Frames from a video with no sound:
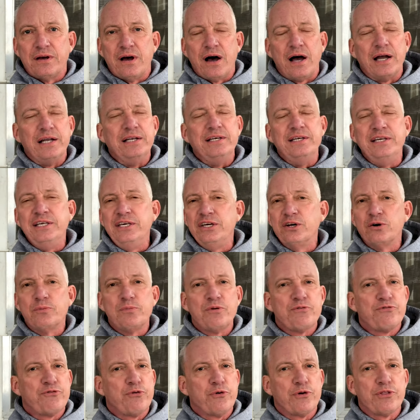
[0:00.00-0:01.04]
I kneel
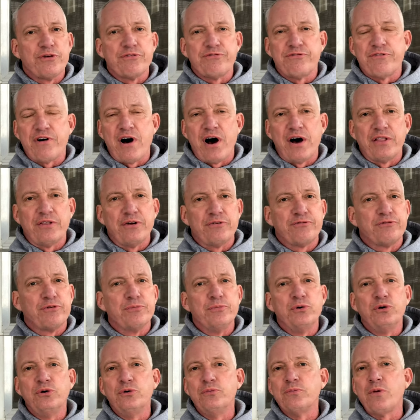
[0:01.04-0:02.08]
before the Father,
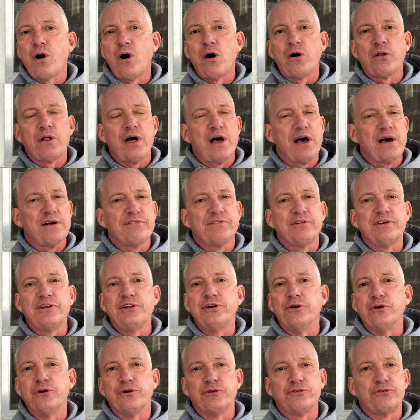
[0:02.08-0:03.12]
from whom all heaven
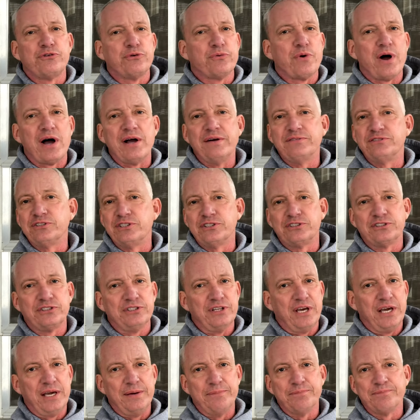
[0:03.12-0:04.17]
and earth derives its
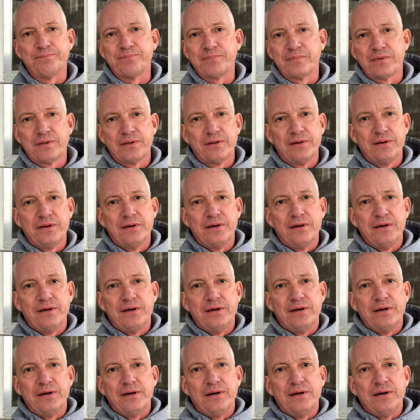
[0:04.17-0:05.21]
name.
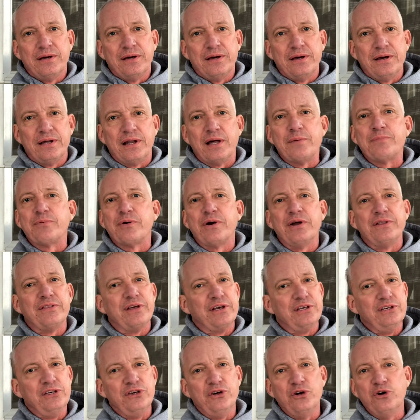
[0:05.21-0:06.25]
And I pray
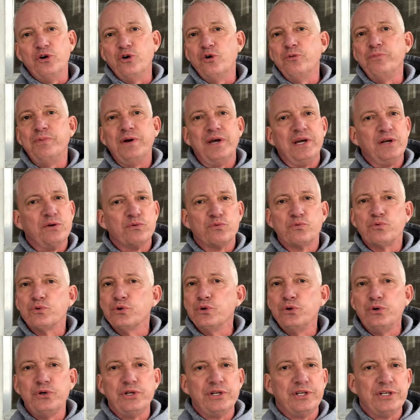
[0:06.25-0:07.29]
that you, being
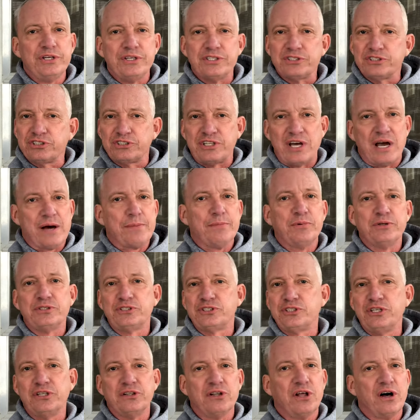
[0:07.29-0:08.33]
rooted and
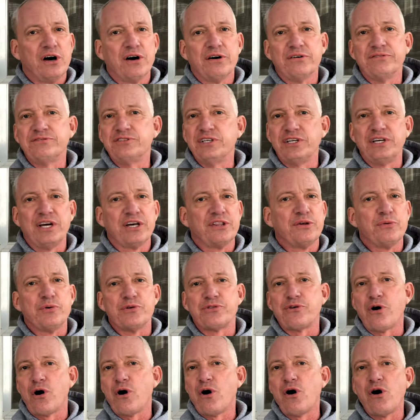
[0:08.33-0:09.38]
established in love, together
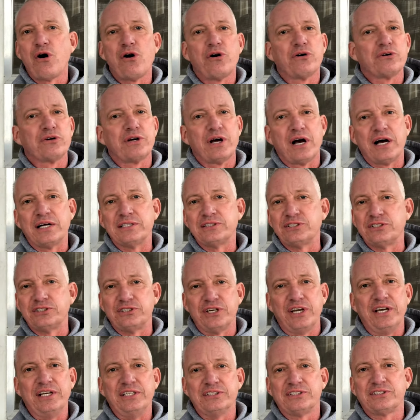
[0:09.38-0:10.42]
with all God's
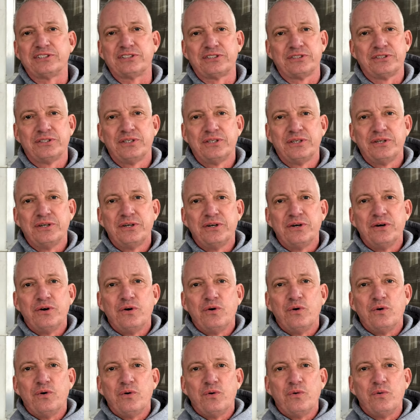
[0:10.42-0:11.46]
saints,
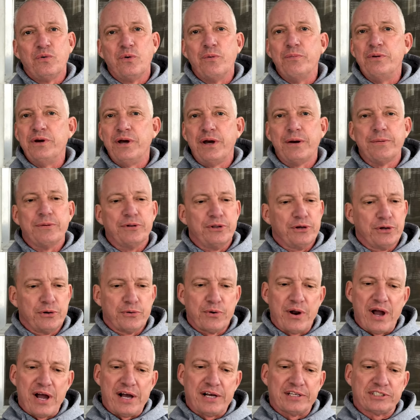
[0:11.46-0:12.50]
will be able to
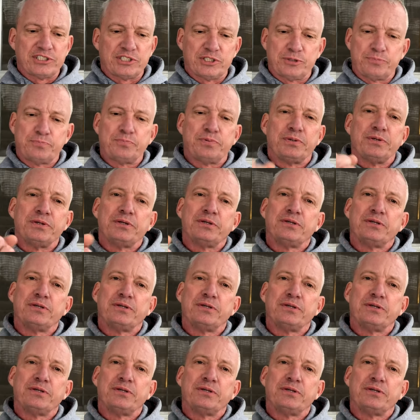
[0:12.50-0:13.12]
grasp